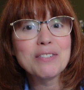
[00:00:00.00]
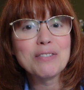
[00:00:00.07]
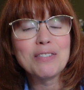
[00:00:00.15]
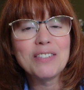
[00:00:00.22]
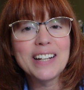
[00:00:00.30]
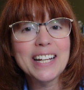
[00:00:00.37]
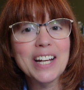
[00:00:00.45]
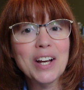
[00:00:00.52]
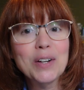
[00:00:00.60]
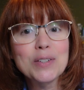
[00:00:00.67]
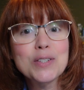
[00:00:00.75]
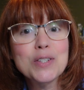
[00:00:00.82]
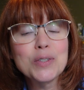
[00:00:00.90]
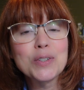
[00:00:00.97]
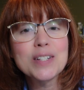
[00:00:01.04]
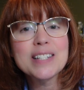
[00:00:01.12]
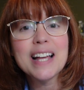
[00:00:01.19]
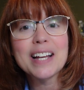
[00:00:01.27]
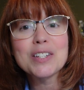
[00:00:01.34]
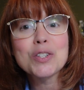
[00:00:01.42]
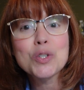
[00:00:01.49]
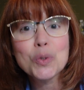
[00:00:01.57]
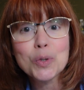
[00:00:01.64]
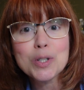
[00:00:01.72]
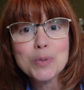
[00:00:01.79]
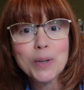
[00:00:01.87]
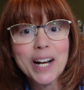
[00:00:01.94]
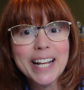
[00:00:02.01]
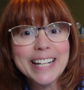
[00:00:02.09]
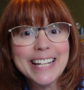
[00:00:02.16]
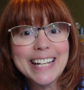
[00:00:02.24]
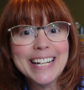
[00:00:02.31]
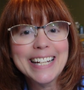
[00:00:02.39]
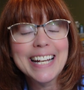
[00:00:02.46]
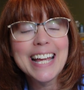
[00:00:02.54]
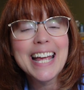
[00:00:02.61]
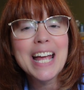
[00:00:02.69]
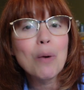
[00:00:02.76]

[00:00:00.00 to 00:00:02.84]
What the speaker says: video as soon as I source what I need,